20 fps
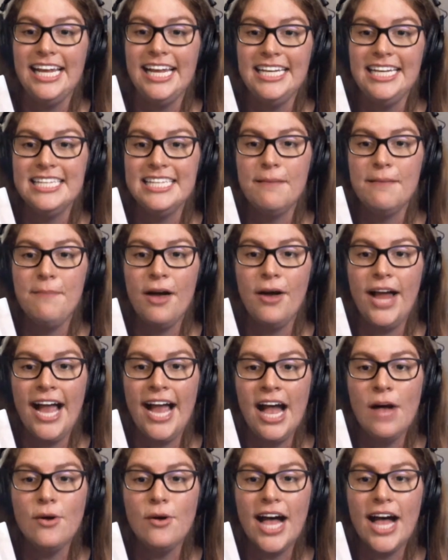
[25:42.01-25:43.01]
is about
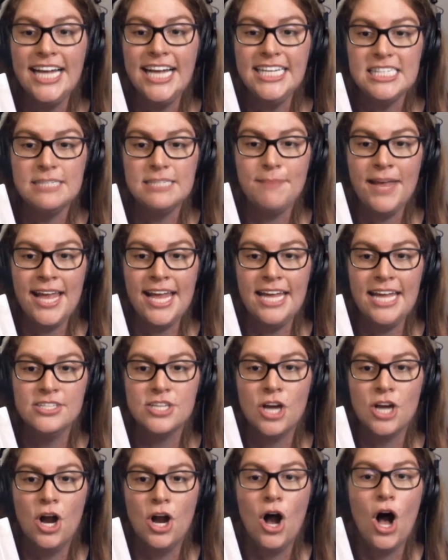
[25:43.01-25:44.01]
how I
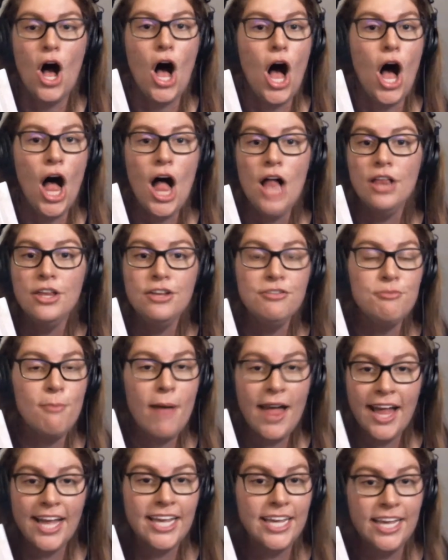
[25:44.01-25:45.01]
spent all of
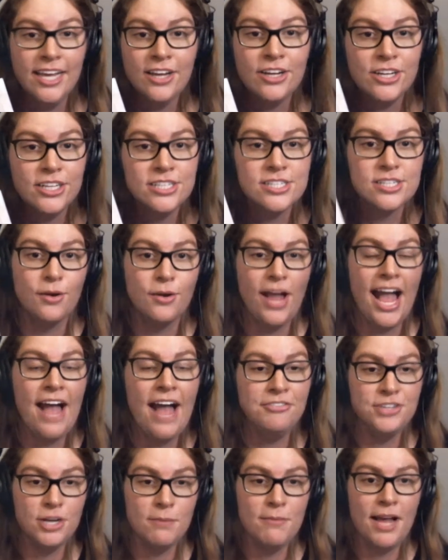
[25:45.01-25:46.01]
my years
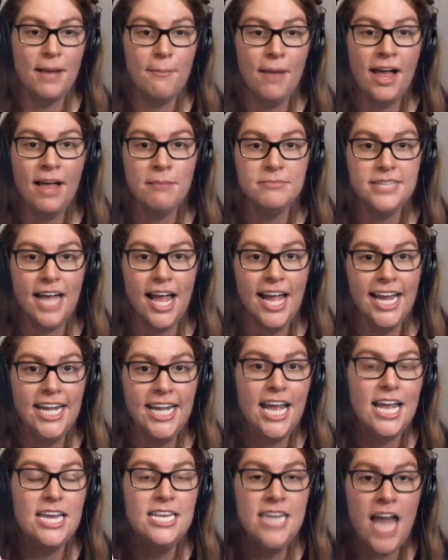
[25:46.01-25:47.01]
after my mom died
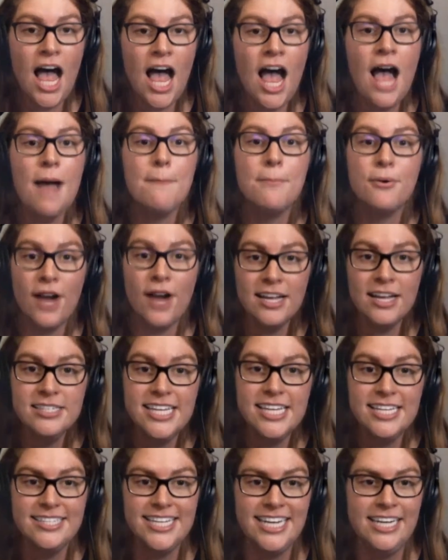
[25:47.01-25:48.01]
not
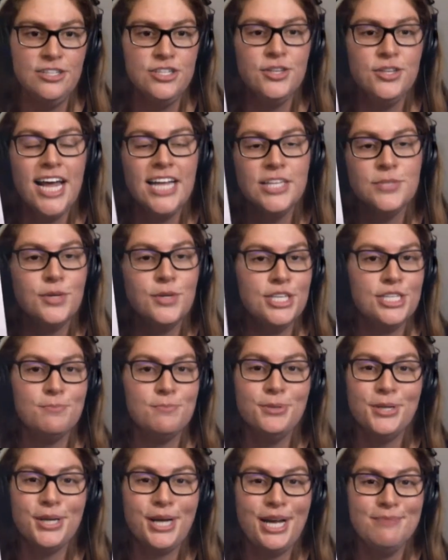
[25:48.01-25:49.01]
processing. So that's where this
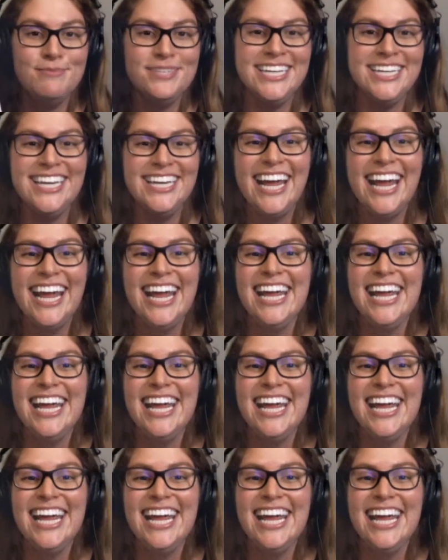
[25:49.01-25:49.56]
book comes in.